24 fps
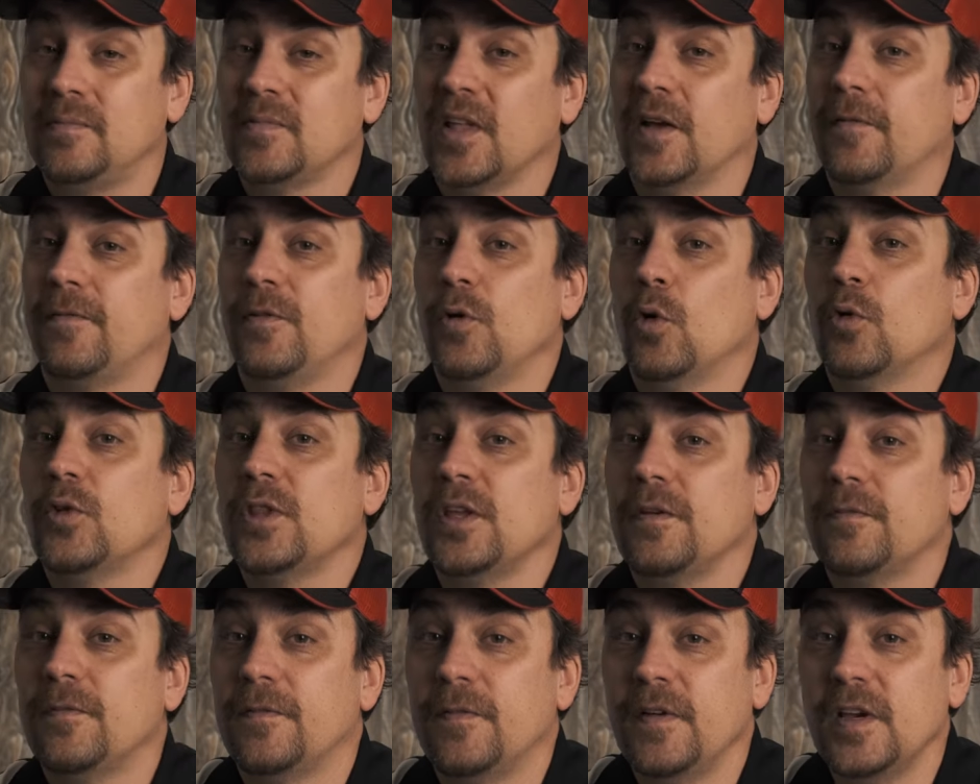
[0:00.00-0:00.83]
If you
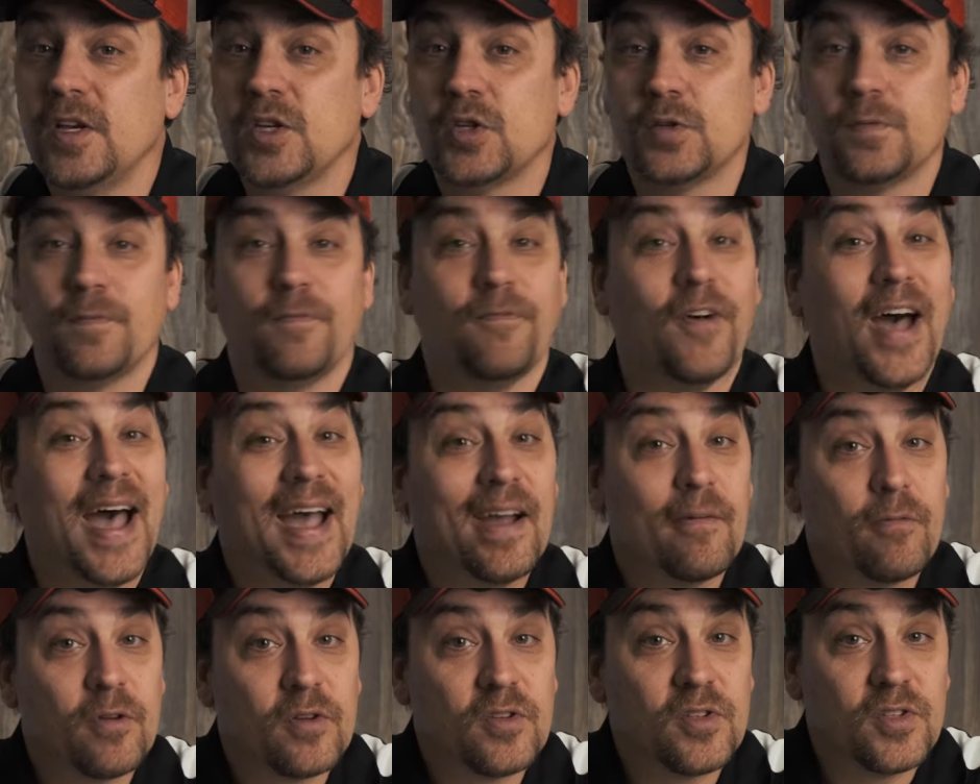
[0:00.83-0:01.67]
only fish
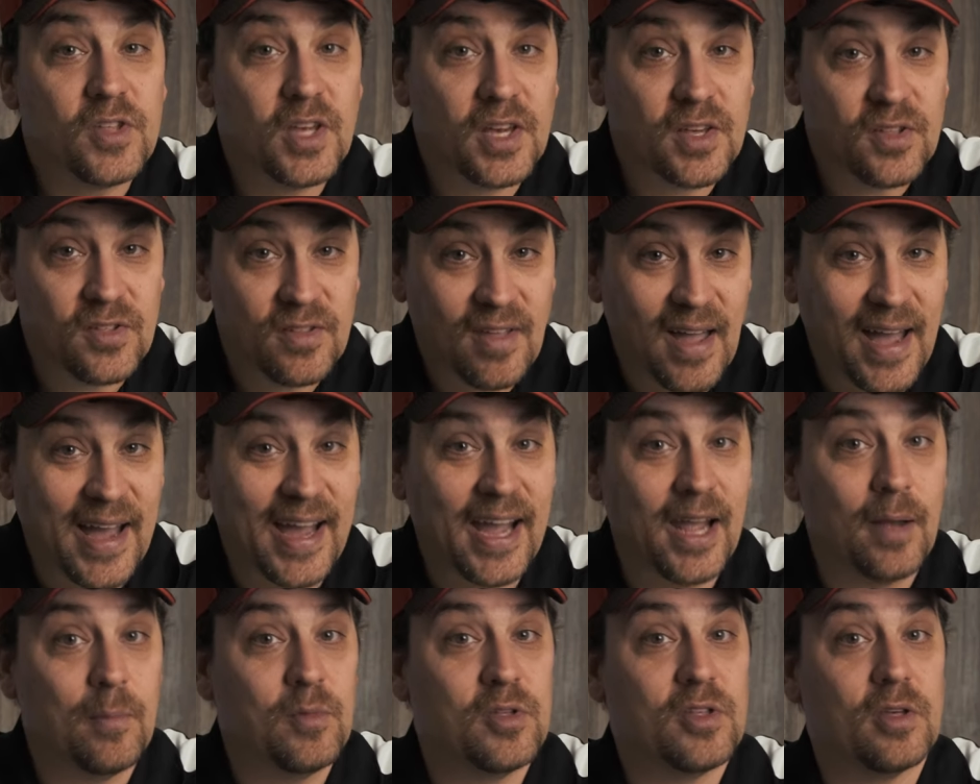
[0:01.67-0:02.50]
5 or 6
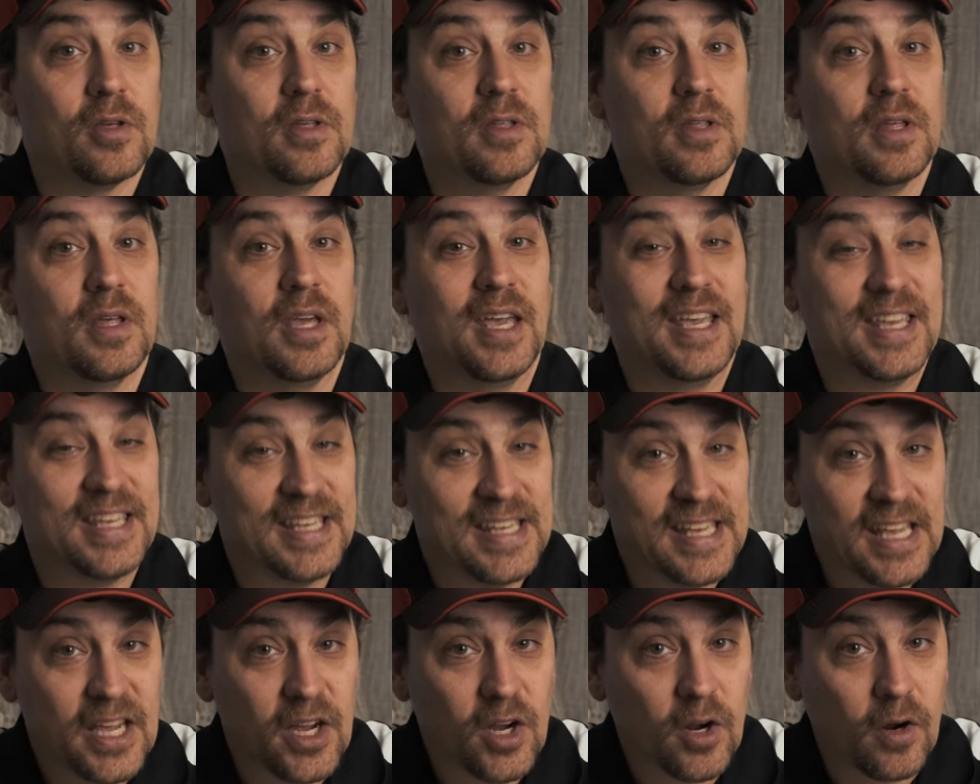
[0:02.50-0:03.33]
times a
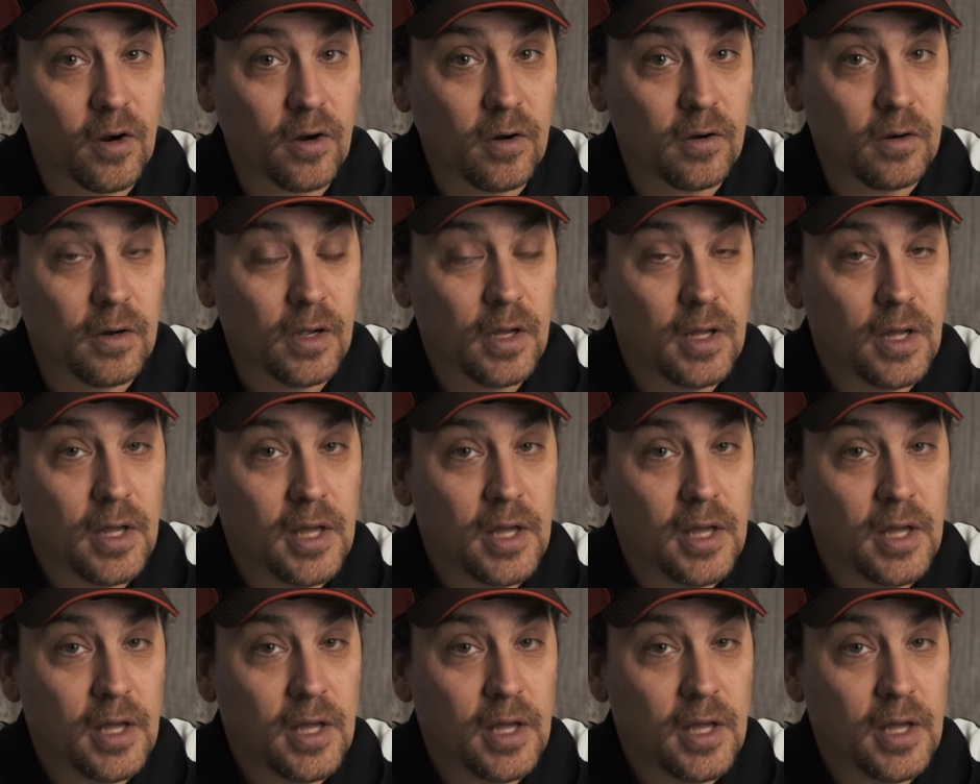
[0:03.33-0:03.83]
year,